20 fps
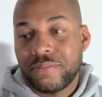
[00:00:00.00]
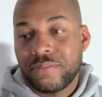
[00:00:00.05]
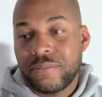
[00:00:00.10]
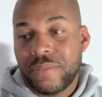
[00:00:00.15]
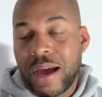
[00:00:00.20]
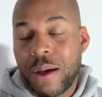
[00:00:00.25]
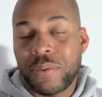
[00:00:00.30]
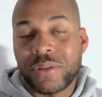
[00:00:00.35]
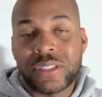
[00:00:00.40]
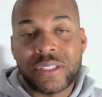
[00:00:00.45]

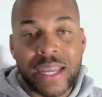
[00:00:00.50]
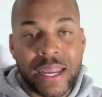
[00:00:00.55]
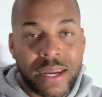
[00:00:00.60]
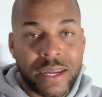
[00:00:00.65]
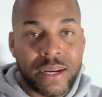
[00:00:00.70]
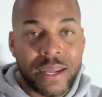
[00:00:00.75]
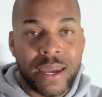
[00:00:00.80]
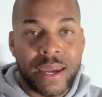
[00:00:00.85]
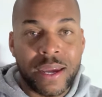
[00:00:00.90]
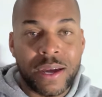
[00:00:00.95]
I was taken
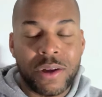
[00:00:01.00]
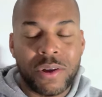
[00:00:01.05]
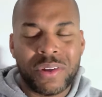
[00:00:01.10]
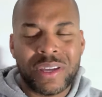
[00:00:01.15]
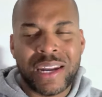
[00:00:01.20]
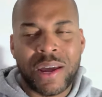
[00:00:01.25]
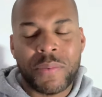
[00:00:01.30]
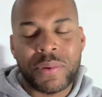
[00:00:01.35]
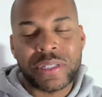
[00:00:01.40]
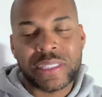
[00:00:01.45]
to hell, and
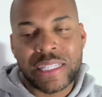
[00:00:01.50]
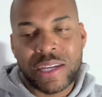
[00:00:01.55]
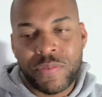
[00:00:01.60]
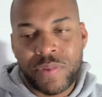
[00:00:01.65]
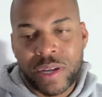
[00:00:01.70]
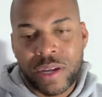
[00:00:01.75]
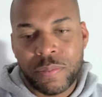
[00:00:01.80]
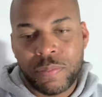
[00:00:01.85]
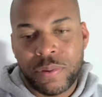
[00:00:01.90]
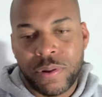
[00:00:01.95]
I was
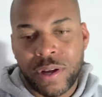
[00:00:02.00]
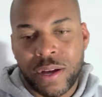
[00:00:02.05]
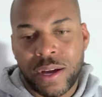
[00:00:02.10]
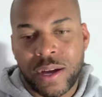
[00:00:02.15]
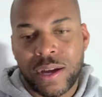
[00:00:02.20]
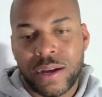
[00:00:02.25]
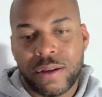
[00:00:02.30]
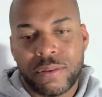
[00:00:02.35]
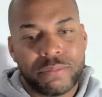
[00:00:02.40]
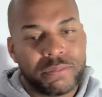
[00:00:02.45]
giving I'm
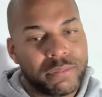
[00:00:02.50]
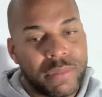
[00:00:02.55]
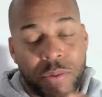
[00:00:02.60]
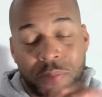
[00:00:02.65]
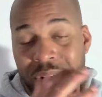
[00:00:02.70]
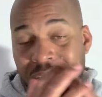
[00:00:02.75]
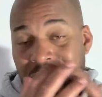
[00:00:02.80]
going to